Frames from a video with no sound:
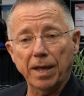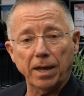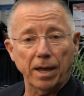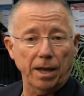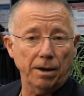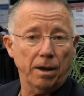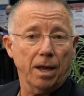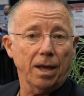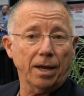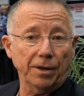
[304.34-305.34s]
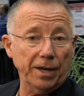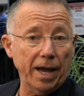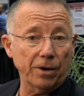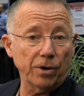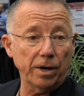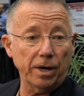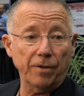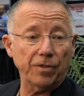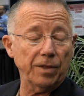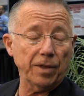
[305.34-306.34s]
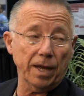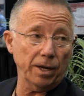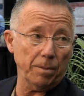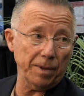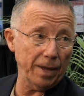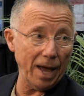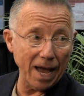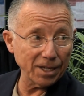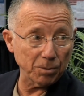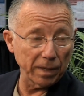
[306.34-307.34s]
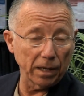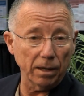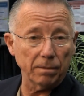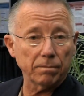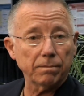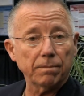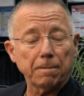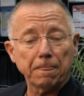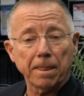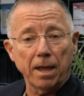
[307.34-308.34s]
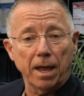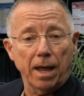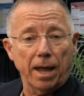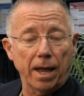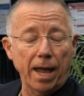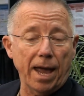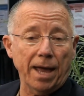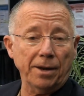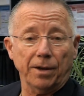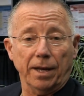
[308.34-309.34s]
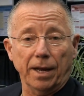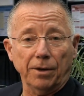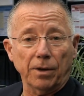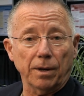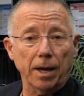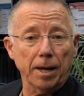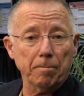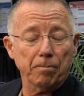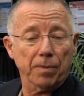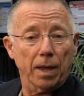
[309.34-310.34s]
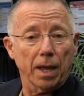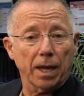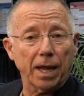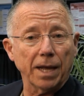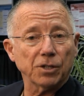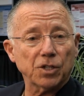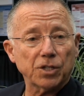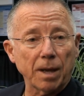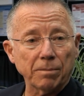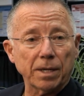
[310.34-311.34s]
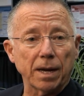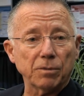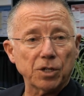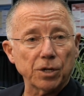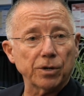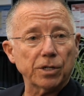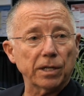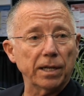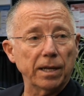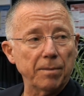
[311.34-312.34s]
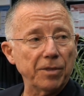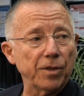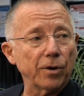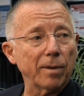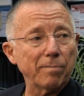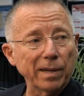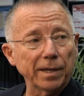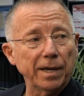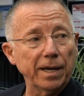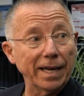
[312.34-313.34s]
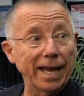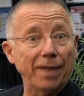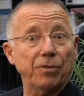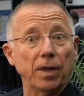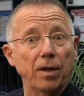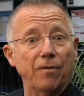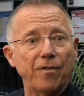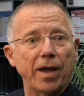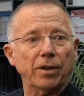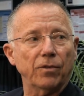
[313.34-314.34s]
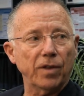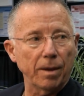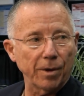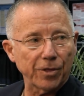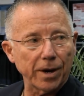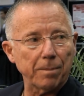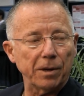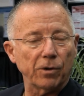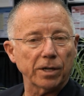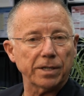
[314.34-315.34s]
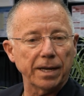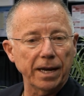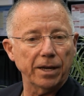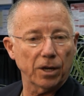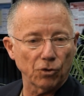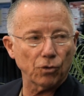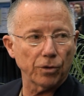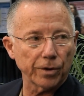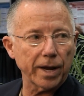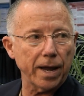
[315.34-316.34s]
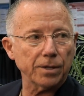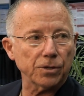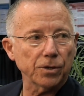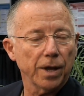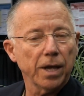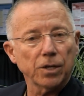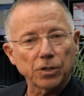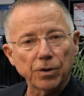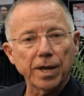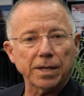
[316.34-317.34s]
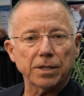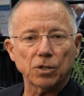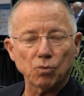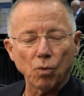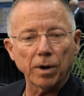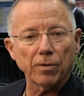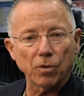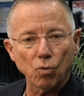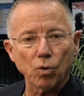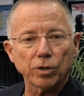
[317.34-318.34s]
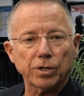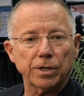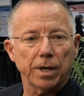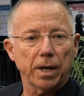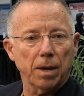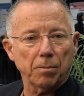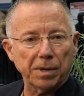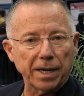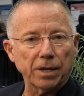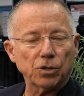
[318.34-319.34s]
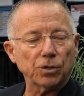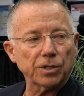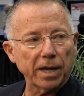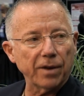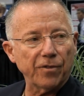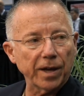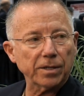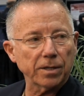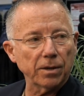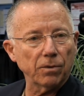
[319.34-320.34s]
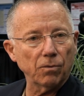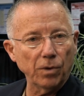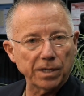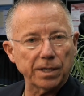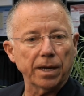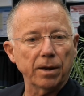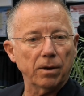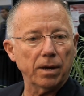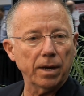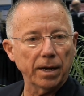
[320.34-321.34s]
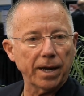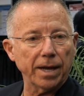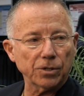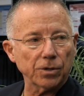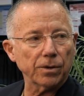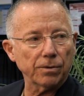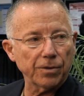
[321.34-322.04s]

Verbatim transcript: they can get dehydrated enough that they end up in the hospital. And it um, can sometimes seriously limit their ability to get the effective chemotherapy drugs they need to control their cancer. So yes, it's one of the worst potential side effects that we see in cancer